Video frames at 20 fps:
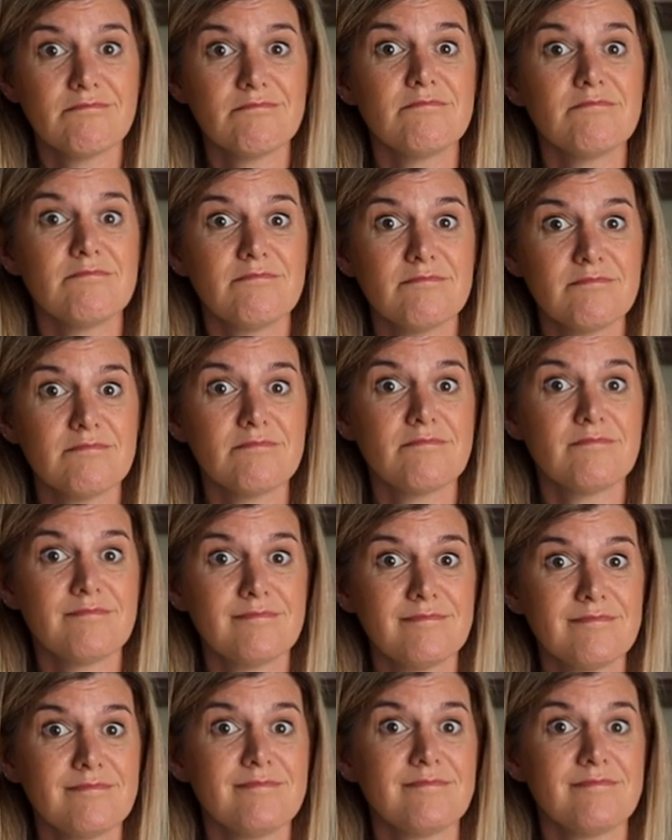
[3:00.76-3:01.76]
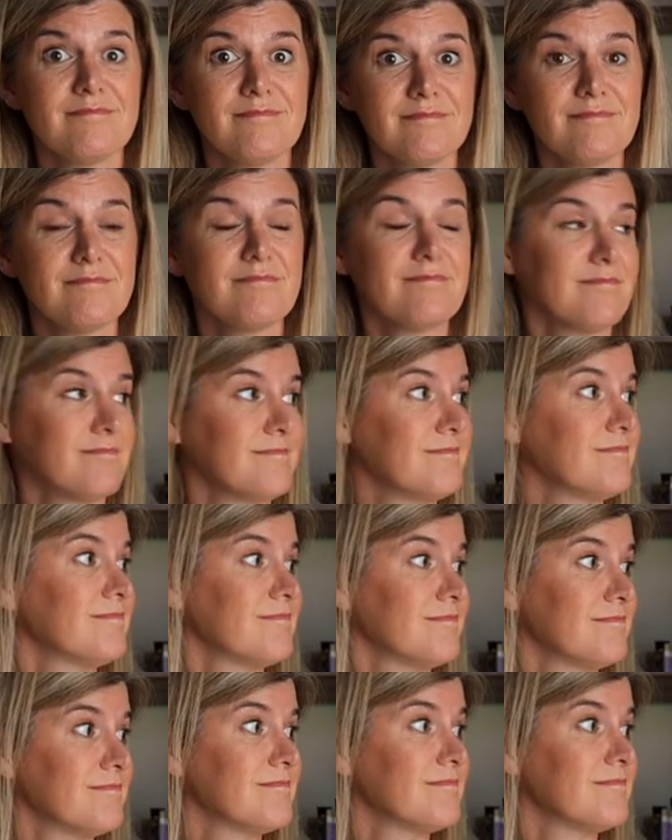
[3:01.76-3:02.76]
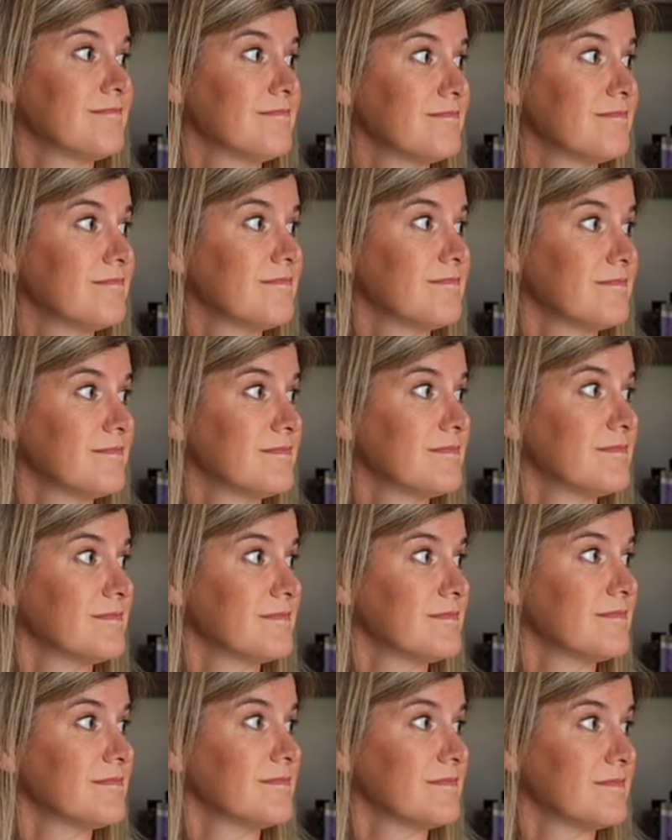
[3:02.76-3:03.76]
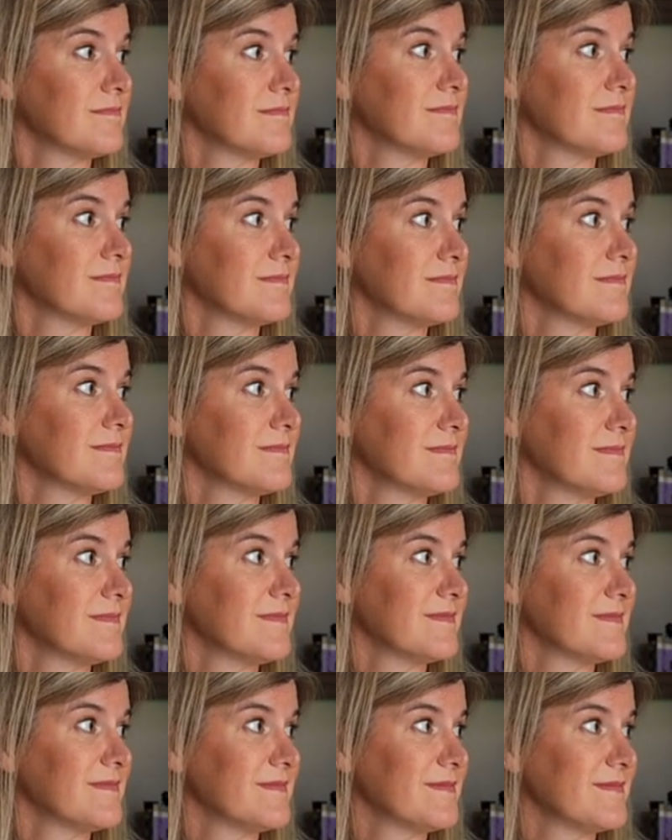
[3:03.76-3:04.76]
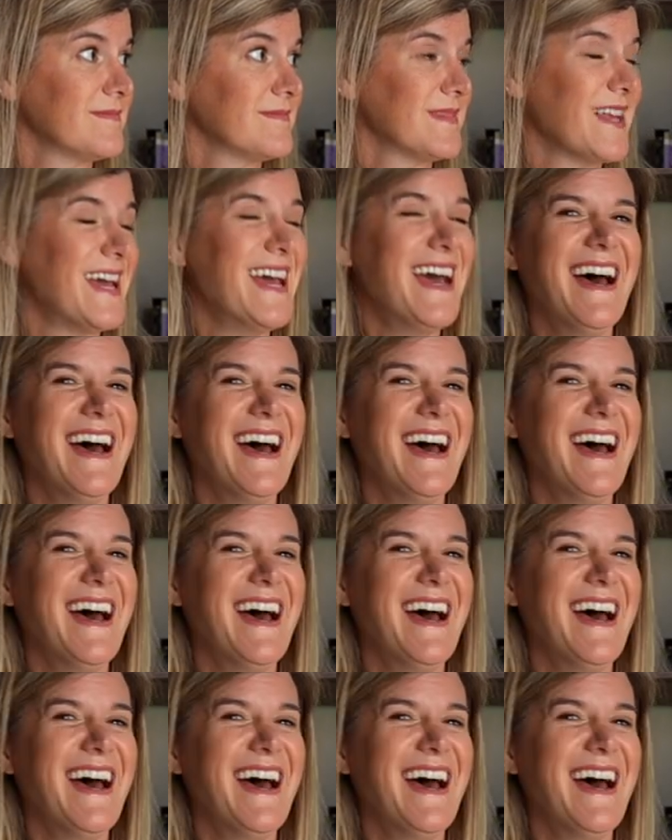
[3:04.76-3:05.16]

The person shown says nothing.